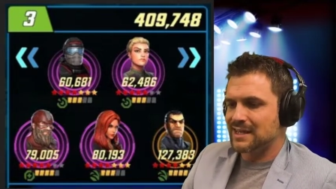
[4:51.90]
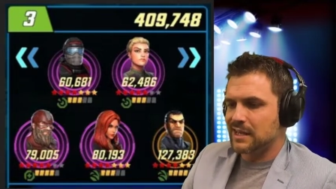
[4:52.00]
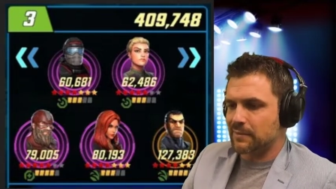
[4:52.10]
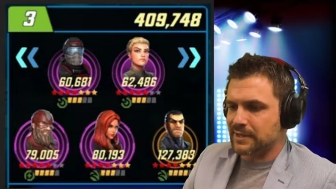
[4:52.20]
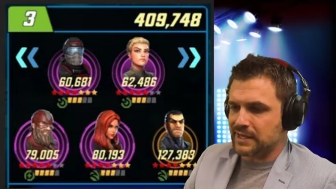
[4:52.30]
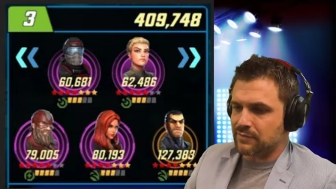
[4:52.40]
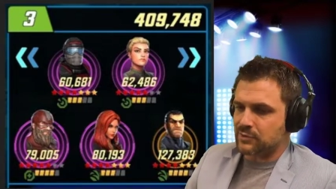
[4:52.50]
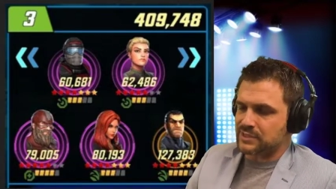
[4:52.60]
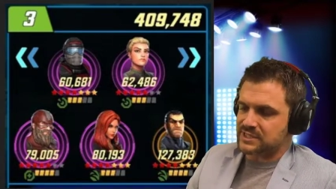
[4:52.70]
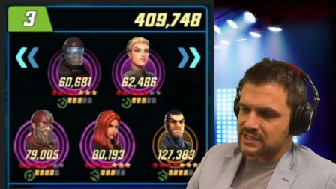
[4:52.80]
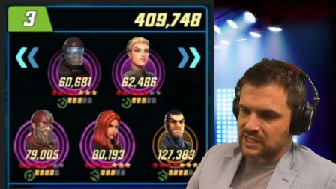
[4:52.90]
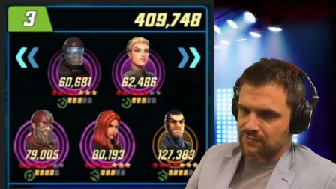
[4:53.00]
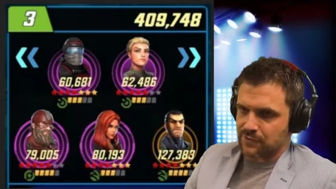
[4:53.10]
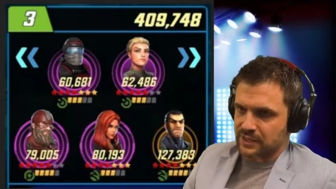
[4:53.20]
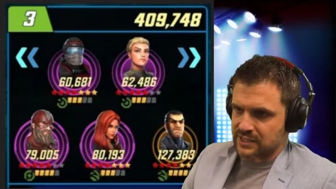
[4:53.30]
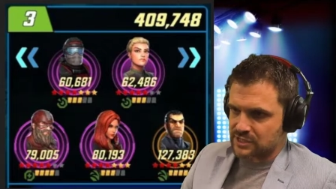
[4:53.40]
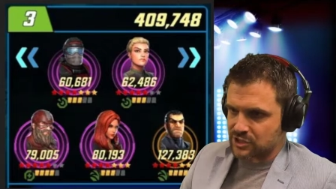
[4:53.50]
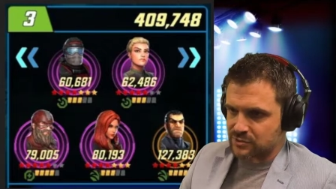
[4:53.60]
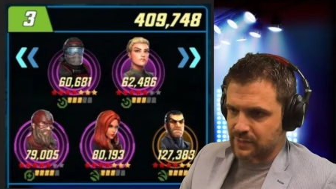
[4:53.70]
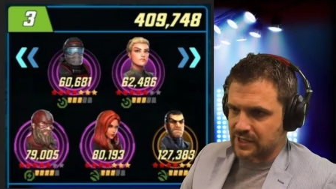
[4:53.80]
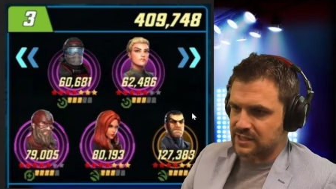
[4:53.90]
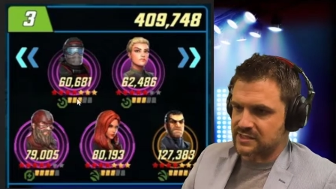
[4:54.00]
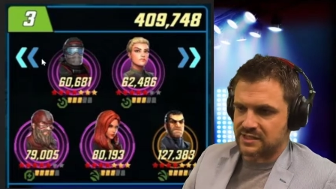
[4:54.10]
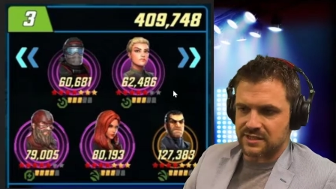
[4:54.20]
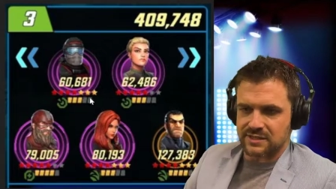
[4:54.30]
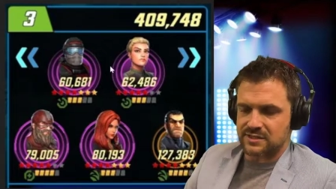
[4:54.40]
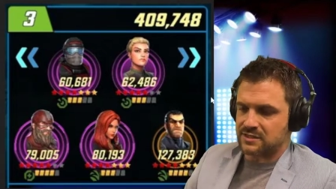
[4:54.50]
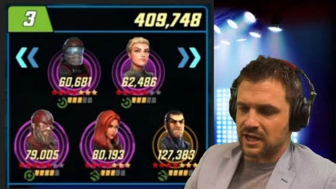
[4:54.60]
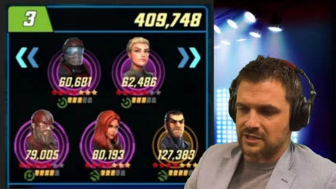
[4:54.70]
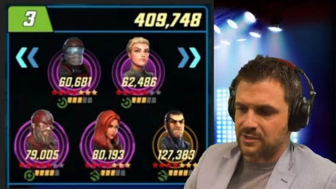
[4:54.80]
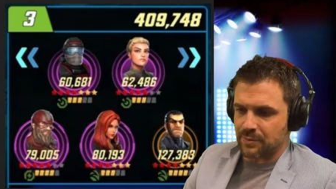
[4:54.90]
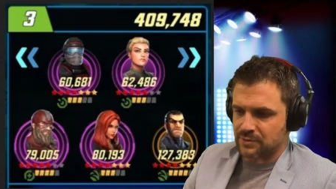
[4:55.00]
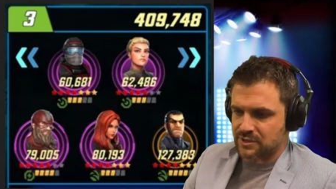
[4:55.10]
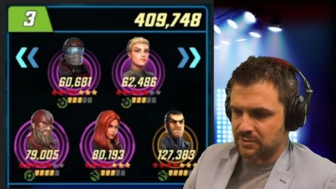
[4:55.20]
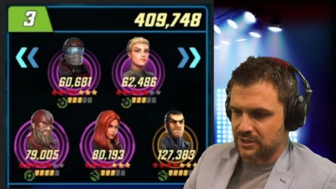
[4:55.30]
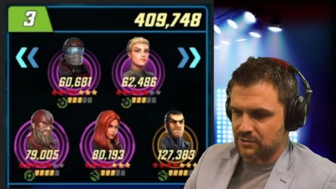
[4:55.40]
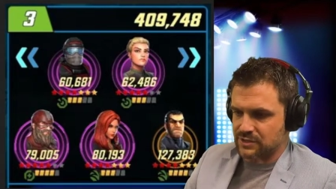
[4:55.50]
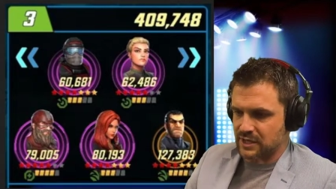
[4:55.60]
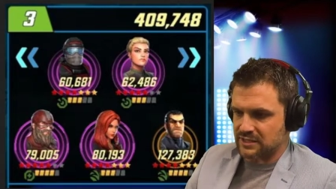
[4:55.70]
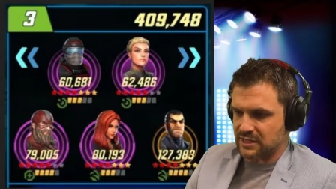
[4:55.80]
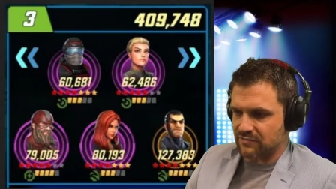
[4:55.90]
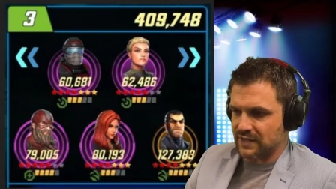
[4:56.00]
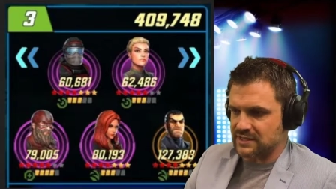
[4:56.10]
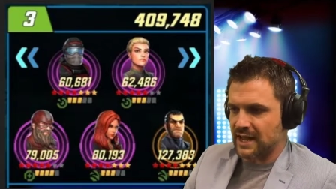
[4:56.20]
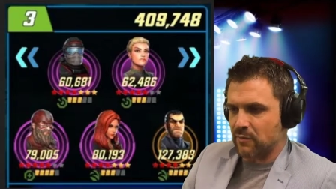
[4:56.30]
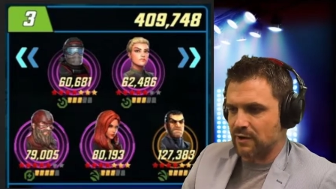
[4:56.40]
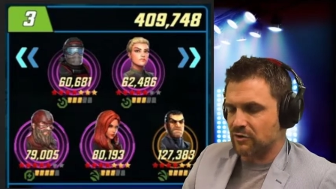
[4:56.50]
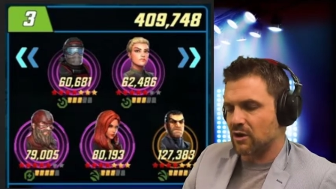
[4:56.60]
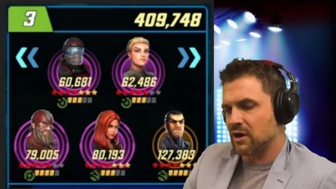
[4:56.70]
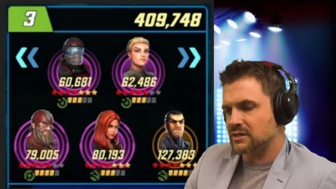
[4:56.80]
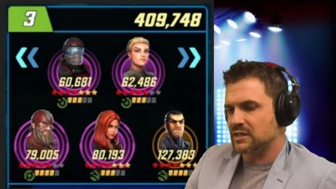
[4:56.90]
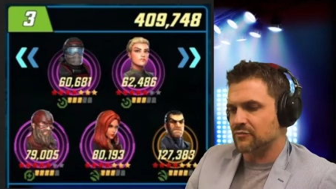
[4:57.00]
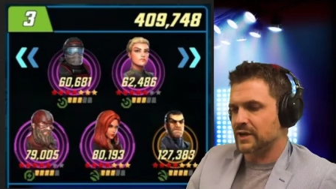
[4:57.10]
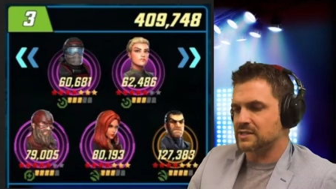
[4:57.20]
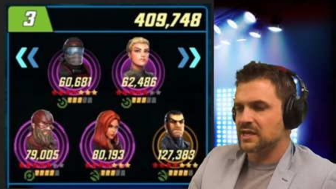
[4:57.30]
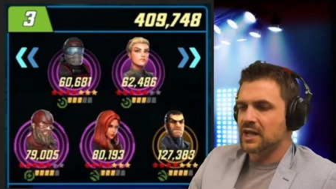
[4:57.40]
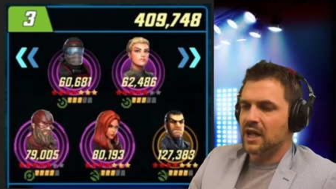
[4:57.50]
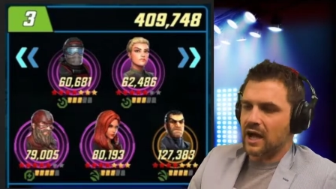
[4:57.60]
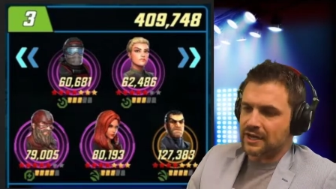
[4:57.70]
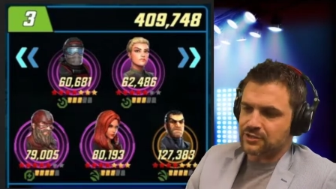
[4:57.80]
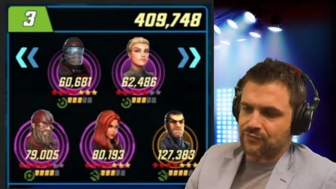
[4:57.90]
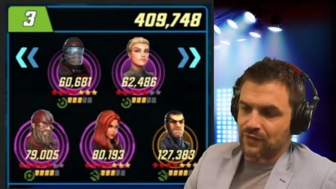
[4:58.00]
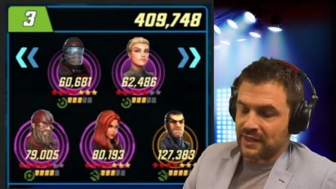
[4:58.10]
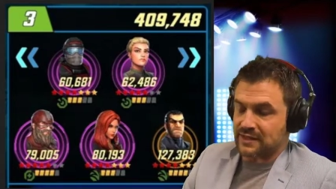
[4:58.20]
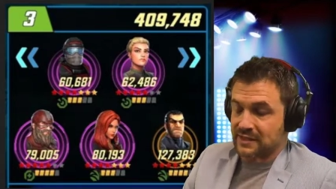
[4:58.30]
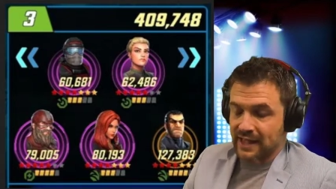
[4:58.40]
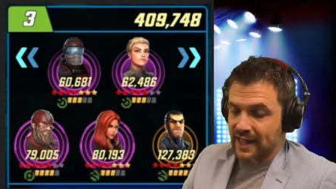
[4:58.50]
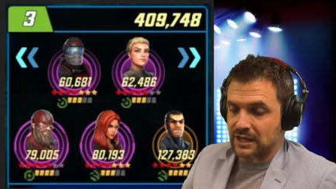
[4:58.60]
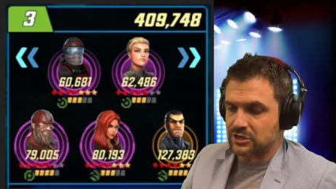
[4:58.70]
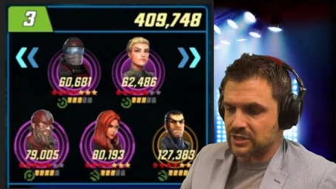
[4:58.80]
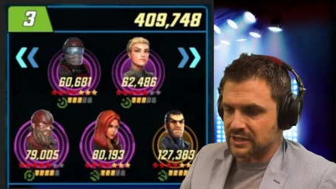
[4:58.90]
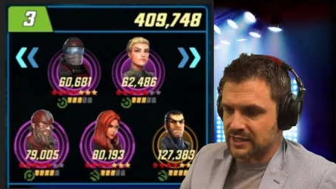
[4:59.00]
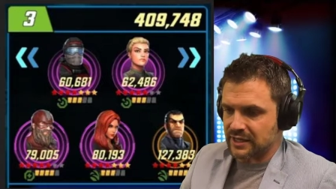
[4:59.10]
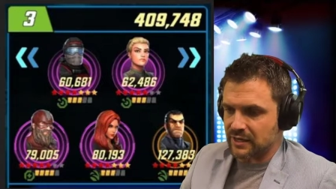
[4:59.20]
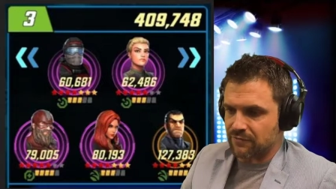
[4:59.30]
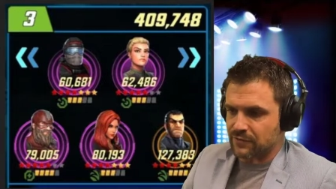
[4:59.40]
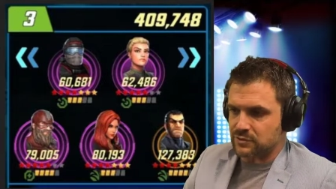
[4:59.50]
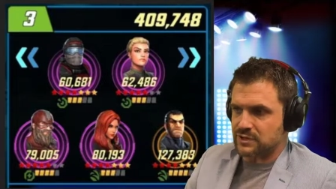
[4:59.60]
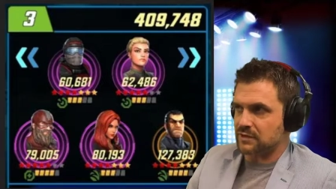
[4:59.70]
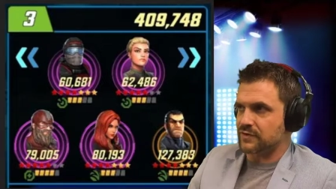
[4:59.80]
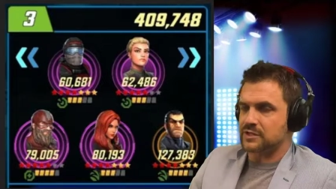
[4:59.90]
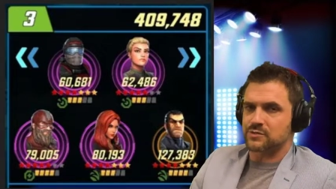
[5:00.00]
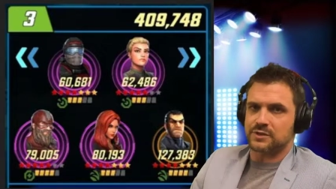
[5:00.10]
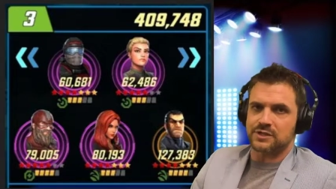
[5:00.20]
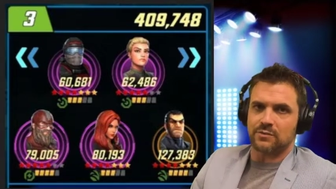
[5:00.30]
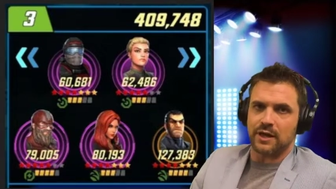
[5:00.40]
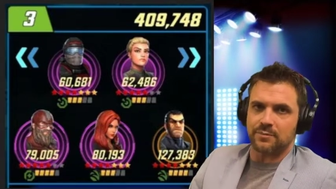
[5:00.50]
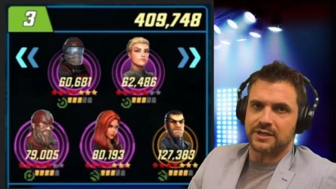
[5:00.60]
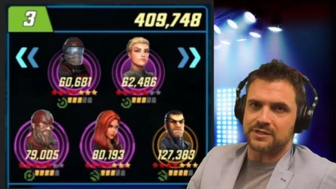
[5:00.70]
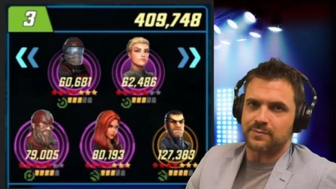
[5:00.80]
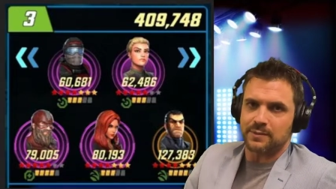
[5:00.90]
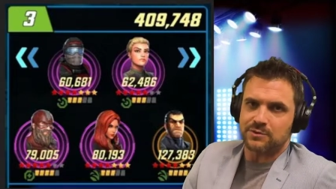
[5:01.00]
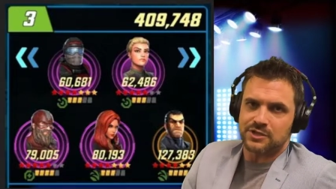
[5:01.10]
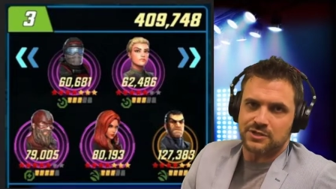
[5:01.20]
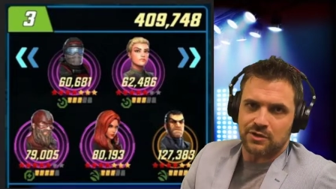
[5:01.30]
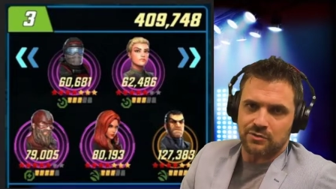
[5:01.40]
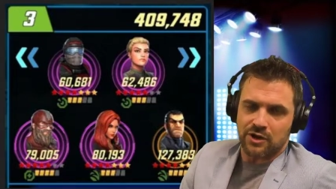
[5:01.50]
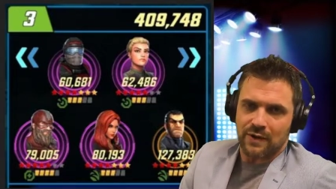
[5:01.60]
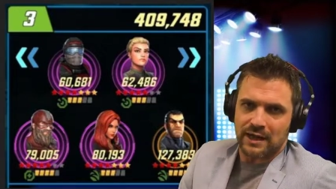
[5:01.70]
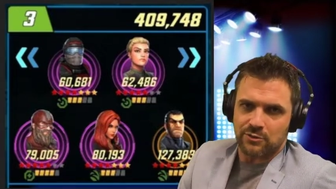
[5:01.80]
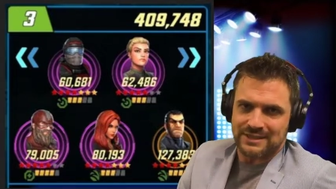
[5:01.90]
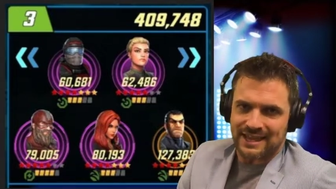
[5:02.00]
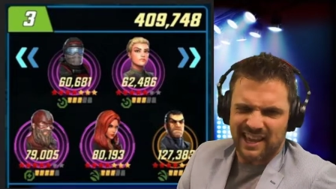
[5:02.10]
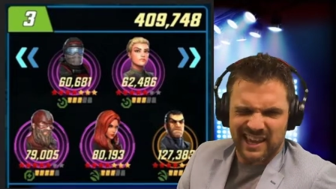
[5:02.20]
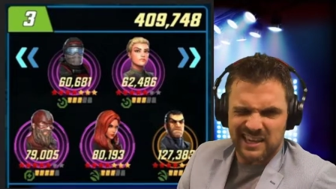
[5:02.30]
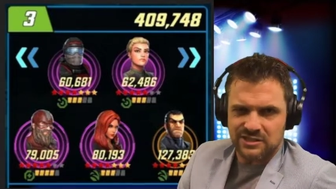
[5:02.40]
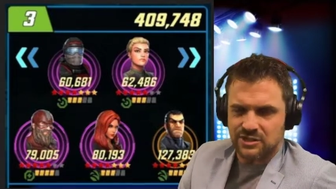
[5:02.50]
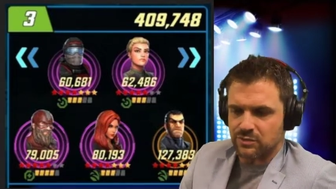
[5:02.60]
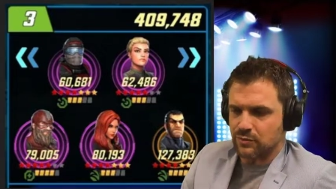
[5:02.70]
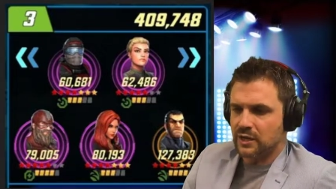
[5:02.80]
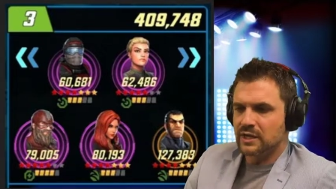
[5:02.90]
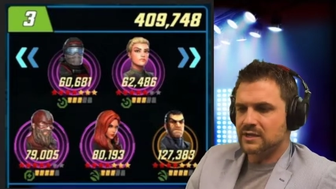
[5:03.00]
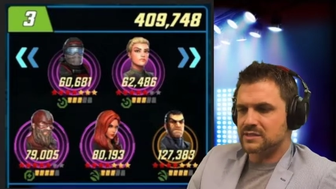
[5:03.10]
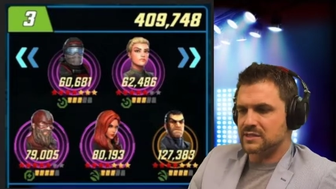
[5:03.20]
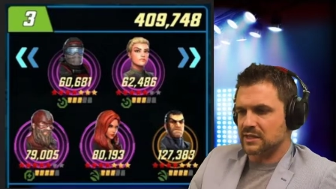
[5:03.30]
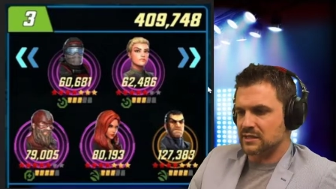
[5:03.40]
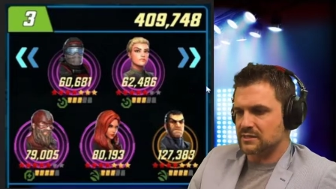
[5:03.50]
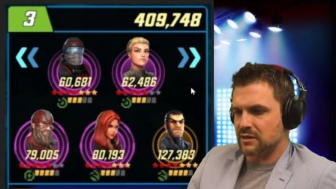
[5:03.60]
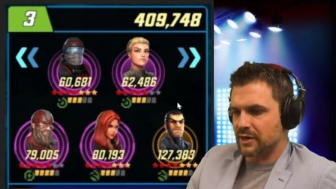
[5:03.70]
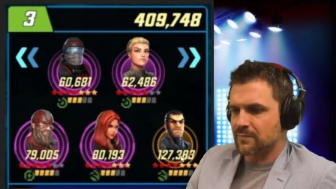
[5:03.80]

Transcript: I'm going to give you a C for this just because this is not supposed to be used on defense. However, on defense, I do find that they actually get a few DVs once in a while because people just don't know how to attack into Skilletary.